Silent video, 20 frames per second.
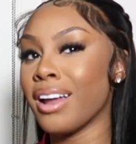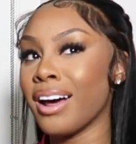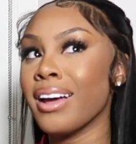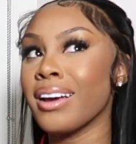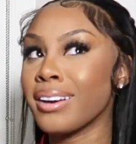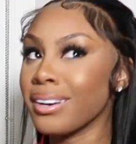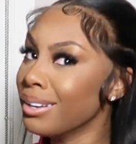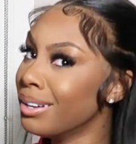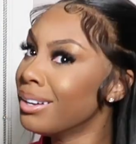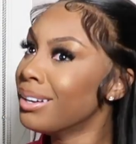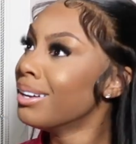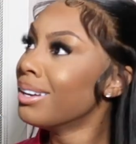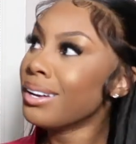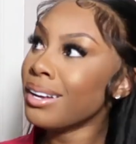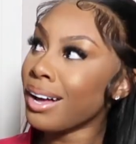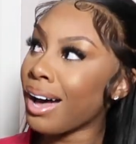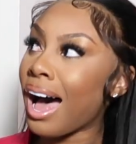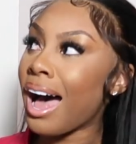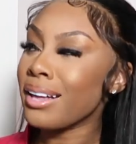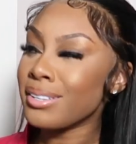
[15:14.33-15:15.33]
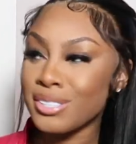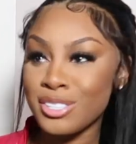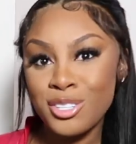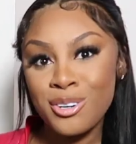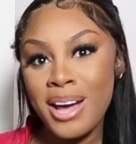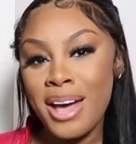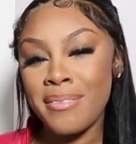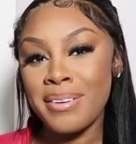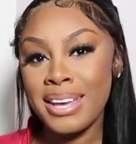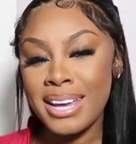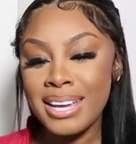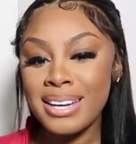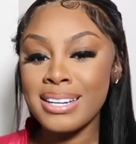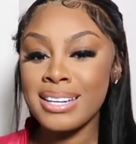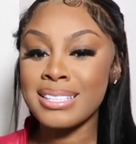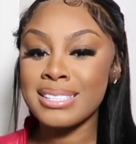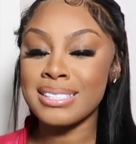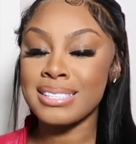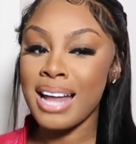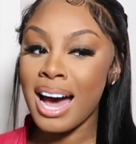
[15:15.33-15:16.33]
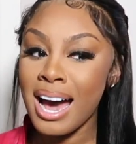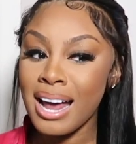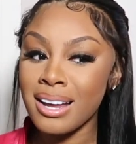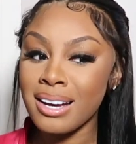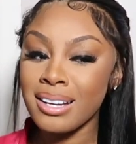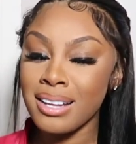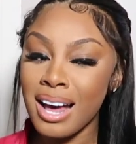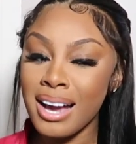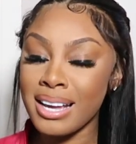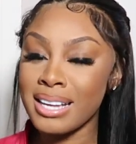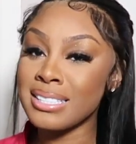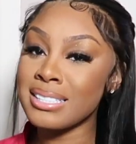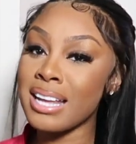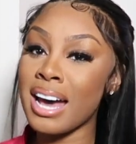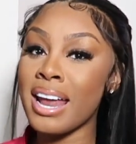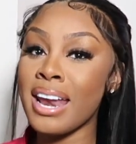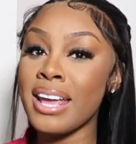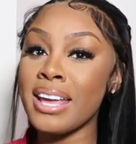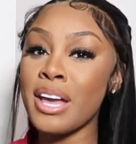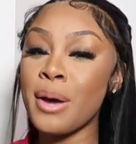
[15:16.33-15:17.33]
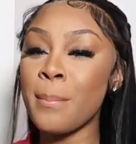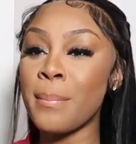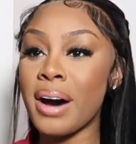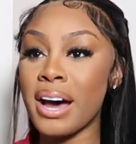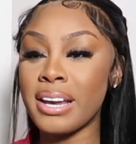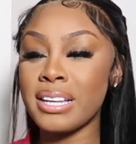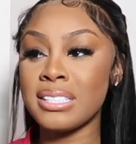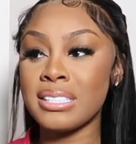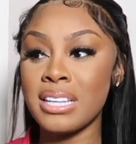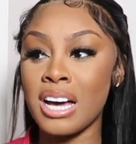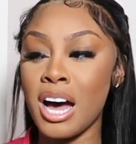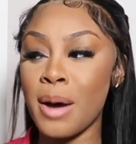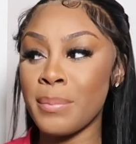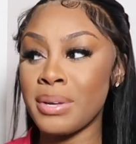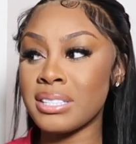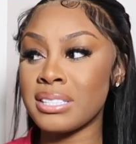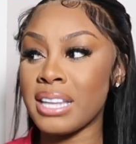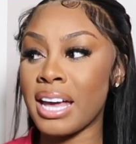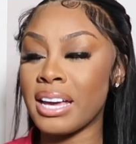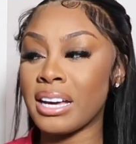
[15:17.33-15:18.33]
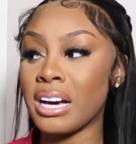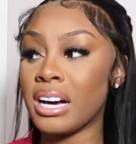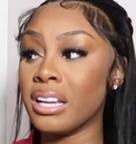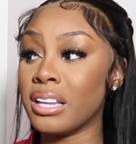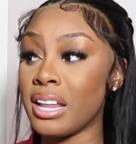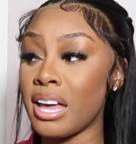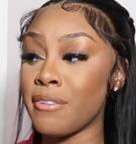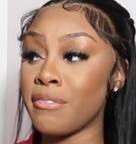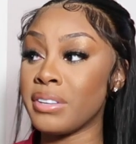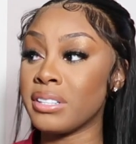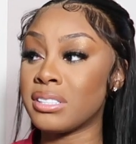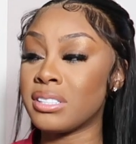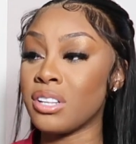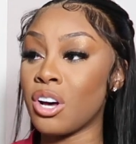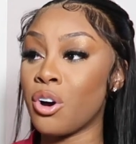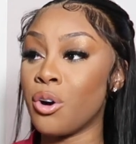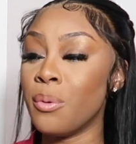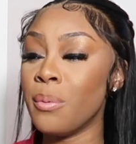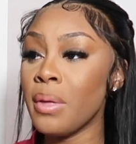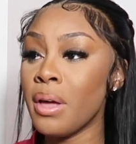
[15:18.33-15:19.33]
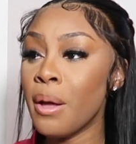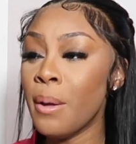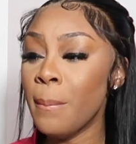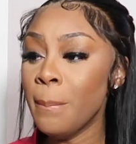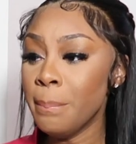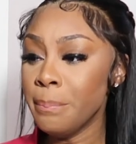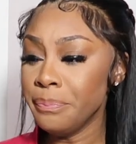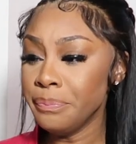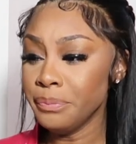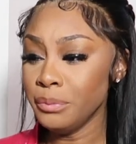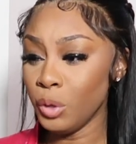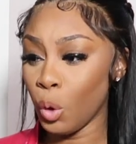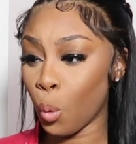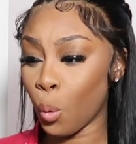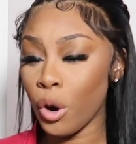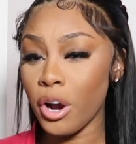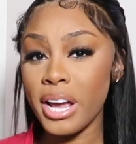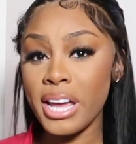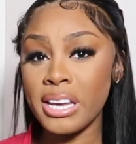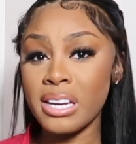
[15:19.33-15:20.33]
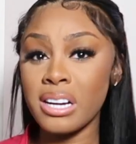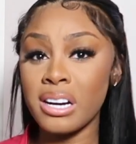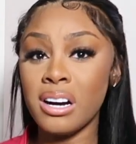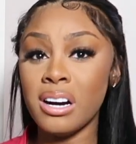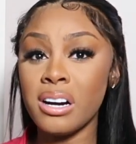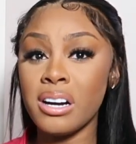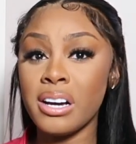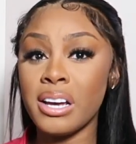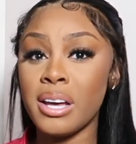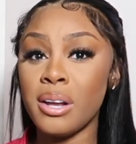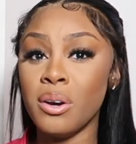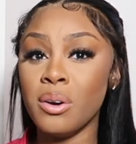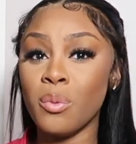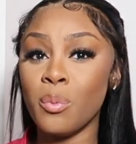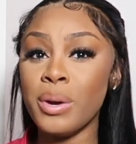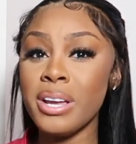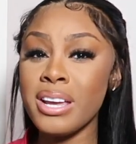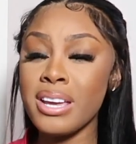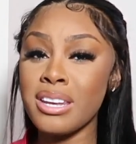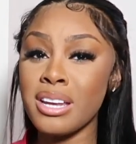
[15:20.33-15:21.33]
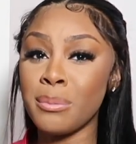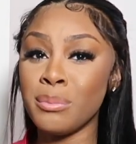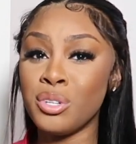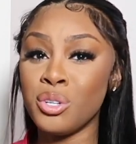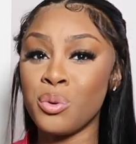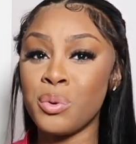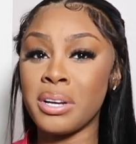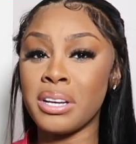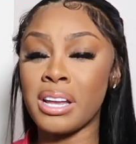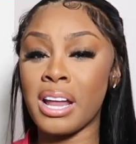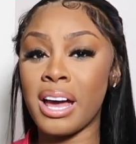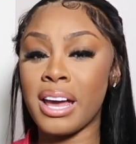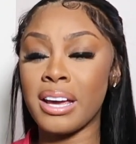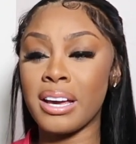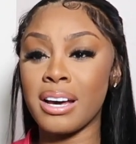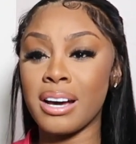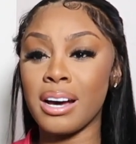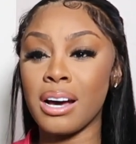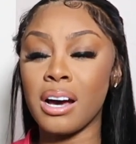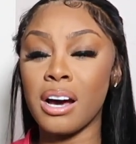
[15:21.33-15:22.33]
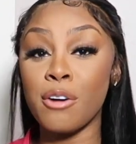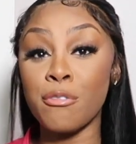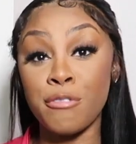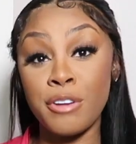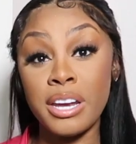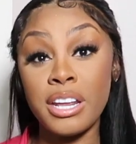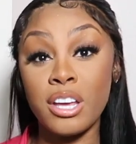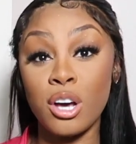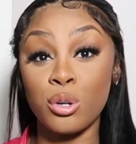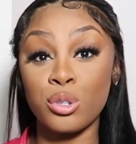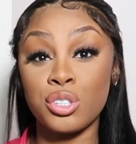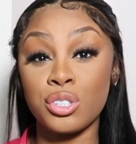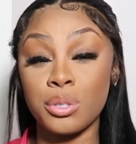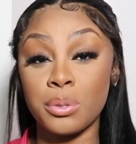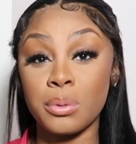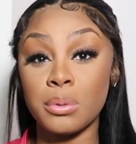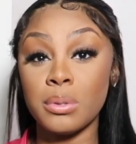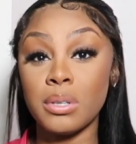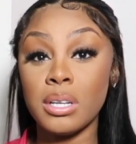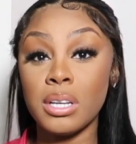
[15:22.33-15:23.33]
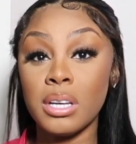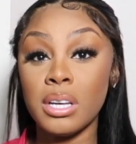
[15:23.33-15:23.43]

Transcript: Like, I still haven't eaten. It's 9 o'clock, it's 9 a.m. By this time, it's like 11. So we're in the hood. We end up doing like a video shoot.